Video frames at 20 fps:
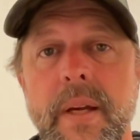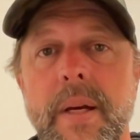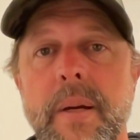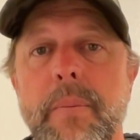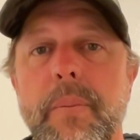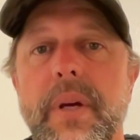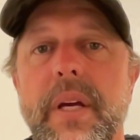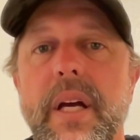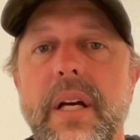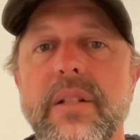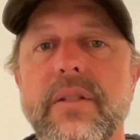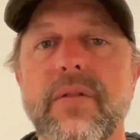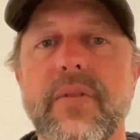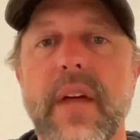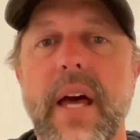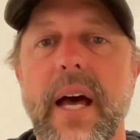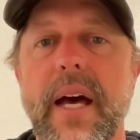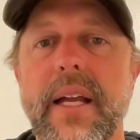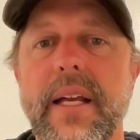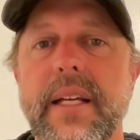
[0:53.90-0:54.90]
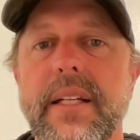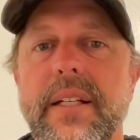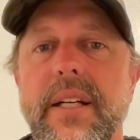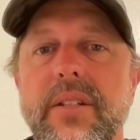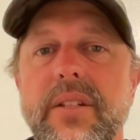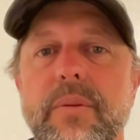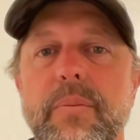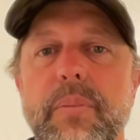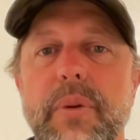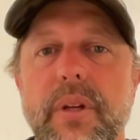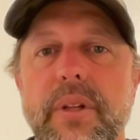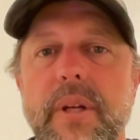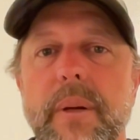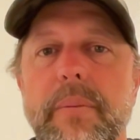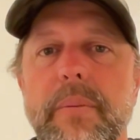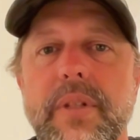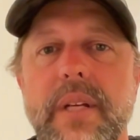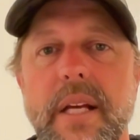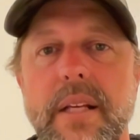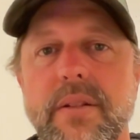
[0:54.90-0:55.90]
Because of that, it doesn't build
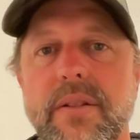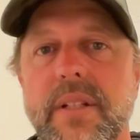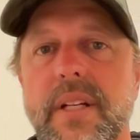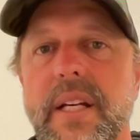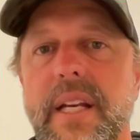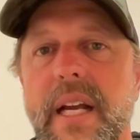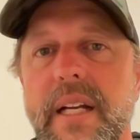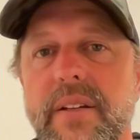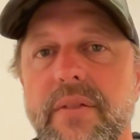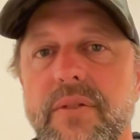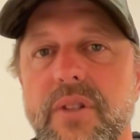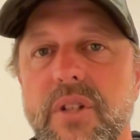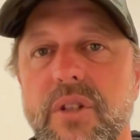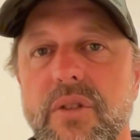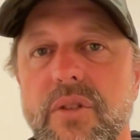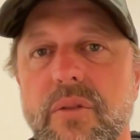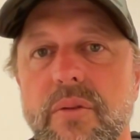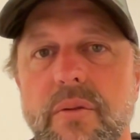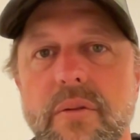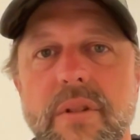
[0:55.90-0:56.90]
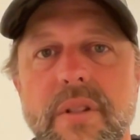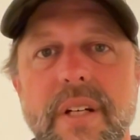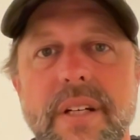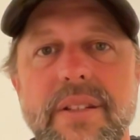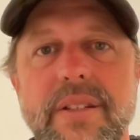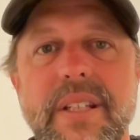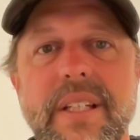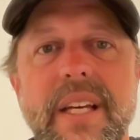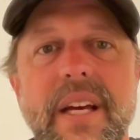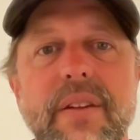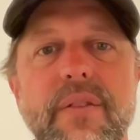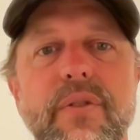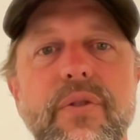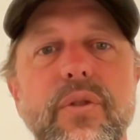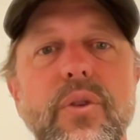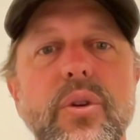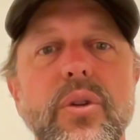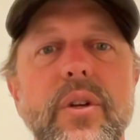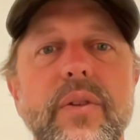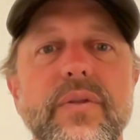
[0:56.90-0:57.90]
up dense connective tissue, doesn't get
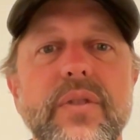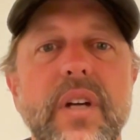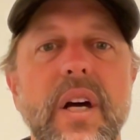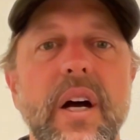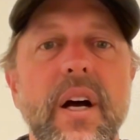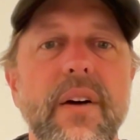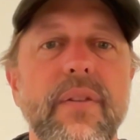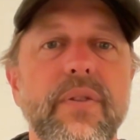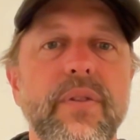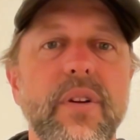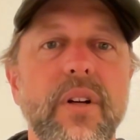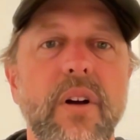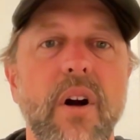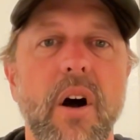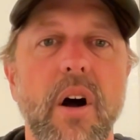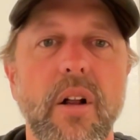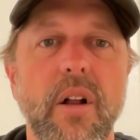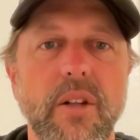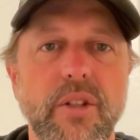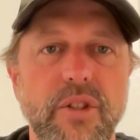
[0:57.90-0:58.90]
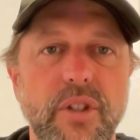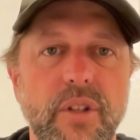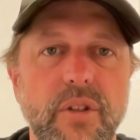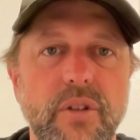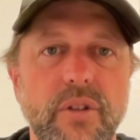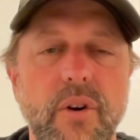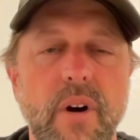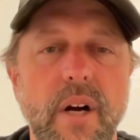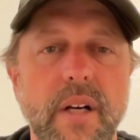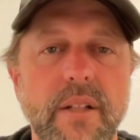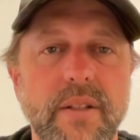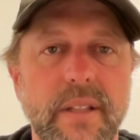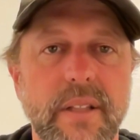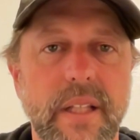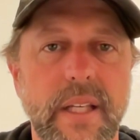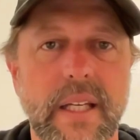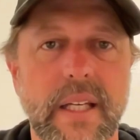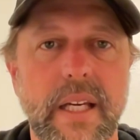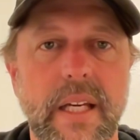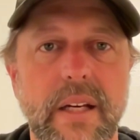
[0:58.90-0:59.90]
full of tough collagen
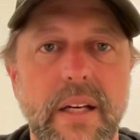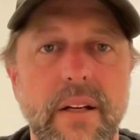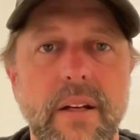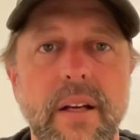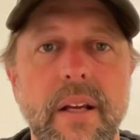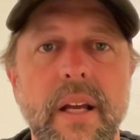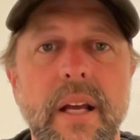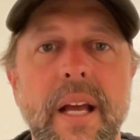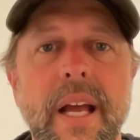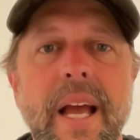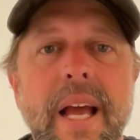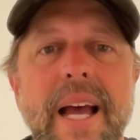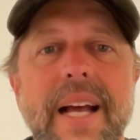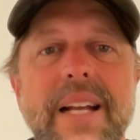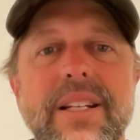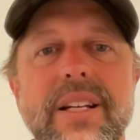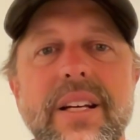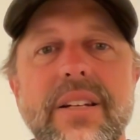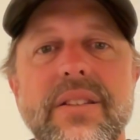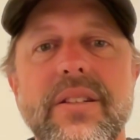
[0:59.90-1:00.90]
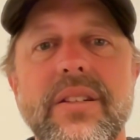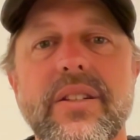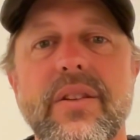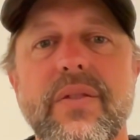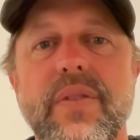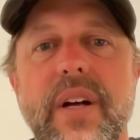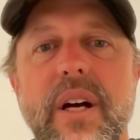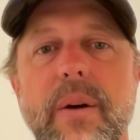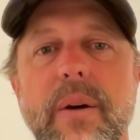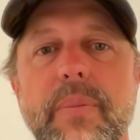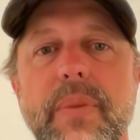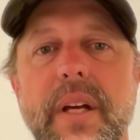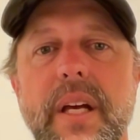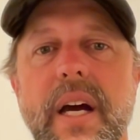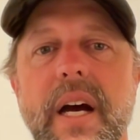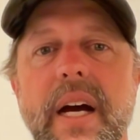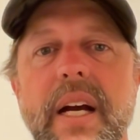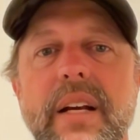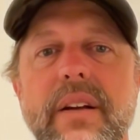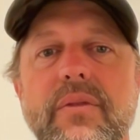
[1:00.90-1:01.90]
cross-linking, and doesn't develop the
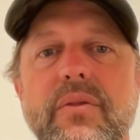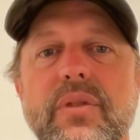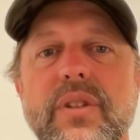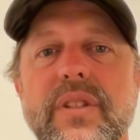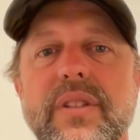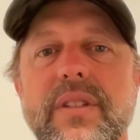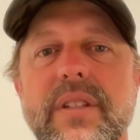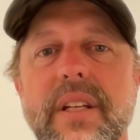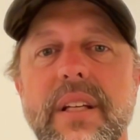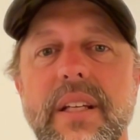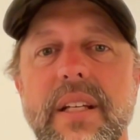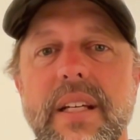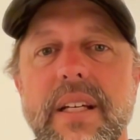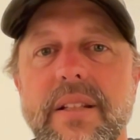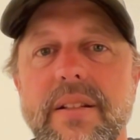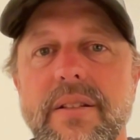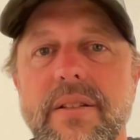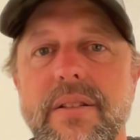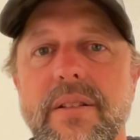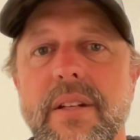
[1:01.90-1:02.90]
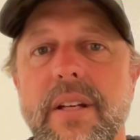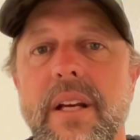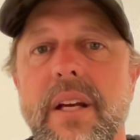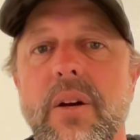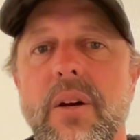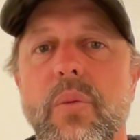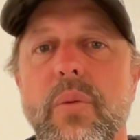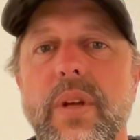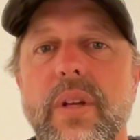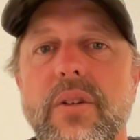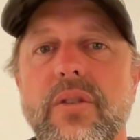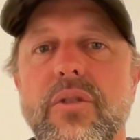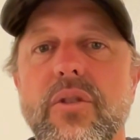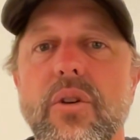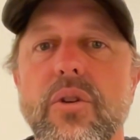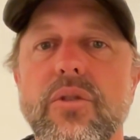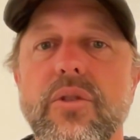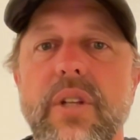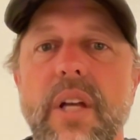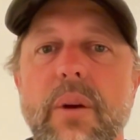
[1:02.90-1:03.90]
kind of resilience we
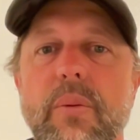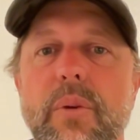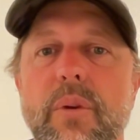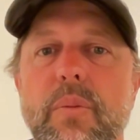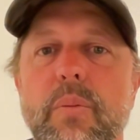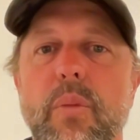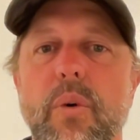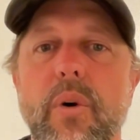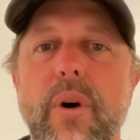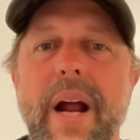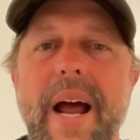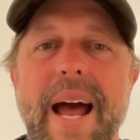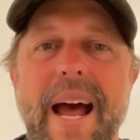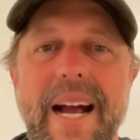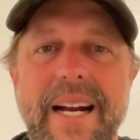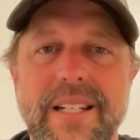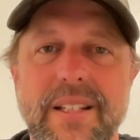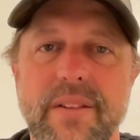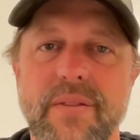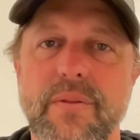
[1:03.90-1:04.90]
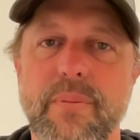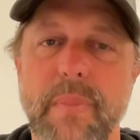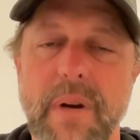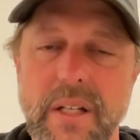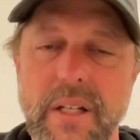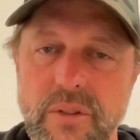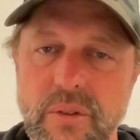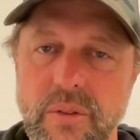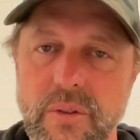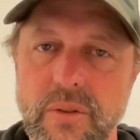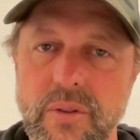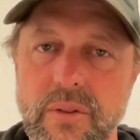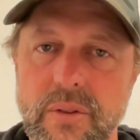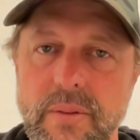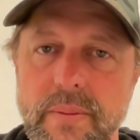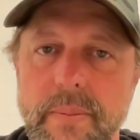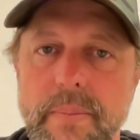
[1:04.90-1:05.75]
associate with more active muscles.